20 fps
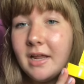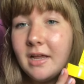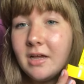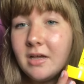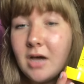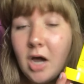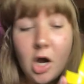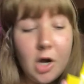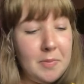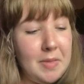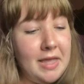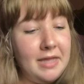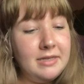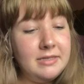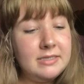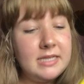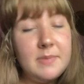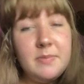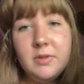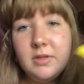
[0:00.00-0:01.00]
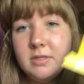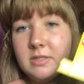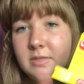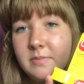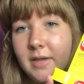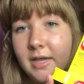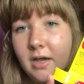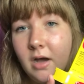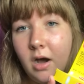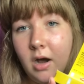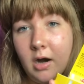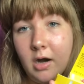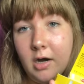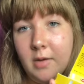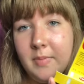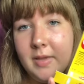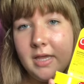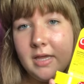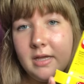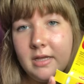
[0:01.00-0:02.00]
I got Carmex. I put this in my
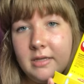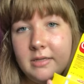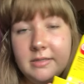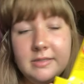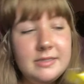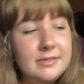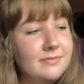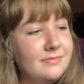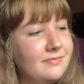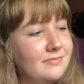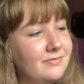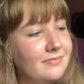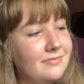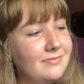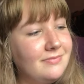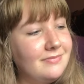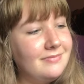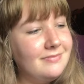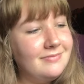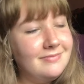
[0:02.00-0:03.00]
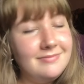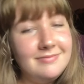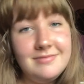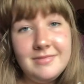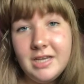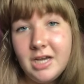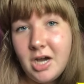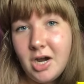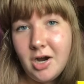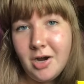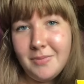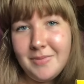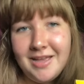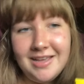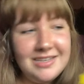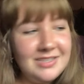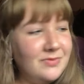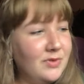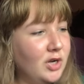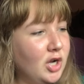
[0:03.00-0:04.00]
car because
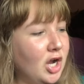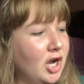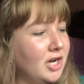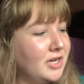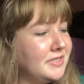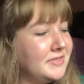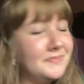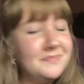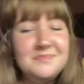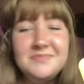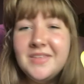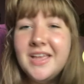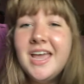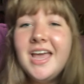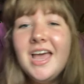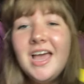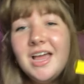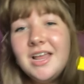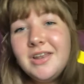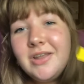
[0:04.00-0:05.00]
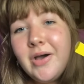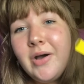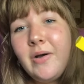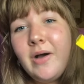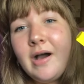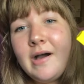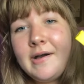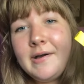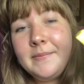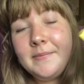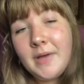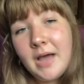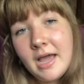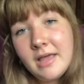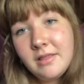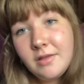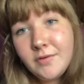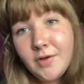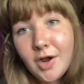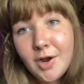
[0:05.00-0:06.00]
Carmex for cars. No,
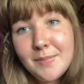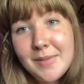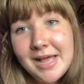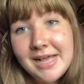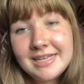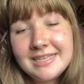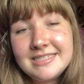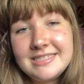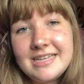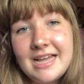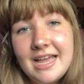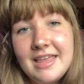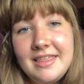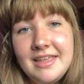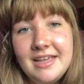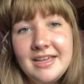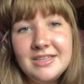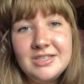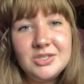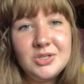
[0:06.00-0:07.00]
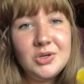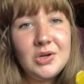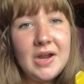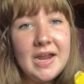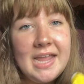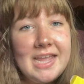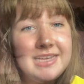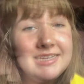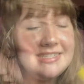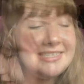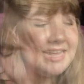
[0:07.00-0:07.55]
I love Carmex. I think it's great.